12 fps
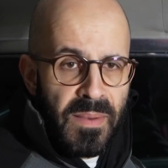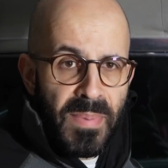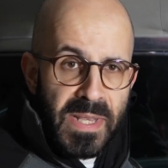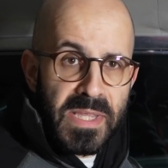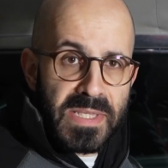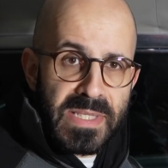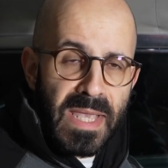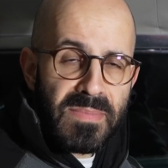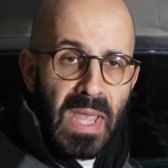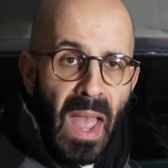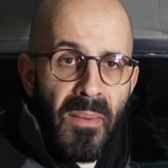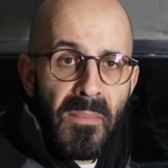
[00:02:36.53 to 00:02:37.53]
But at the same
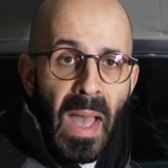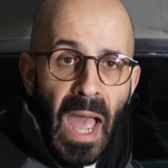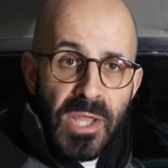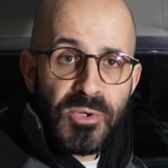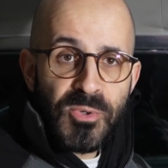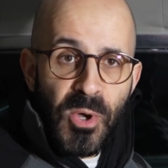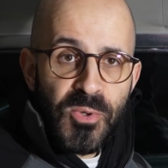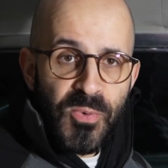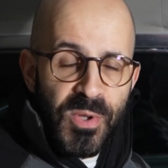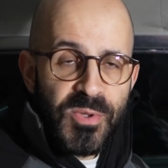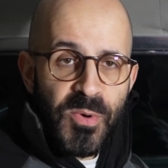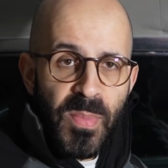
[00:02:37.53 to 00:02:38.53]
time, I do not
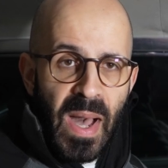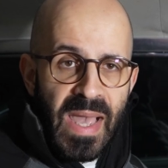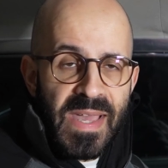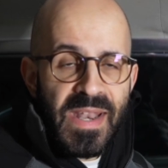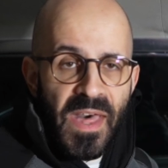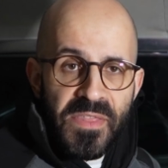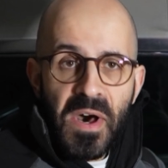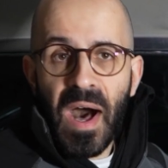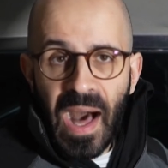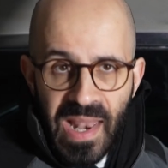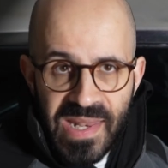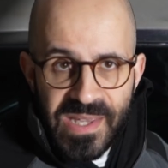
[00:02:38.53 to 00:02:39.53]
want to buy another
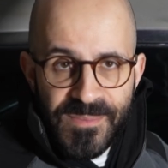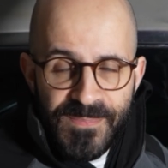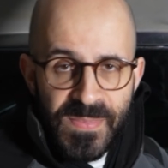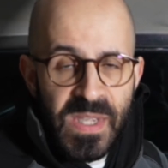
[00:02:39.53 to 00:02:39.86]
Holley.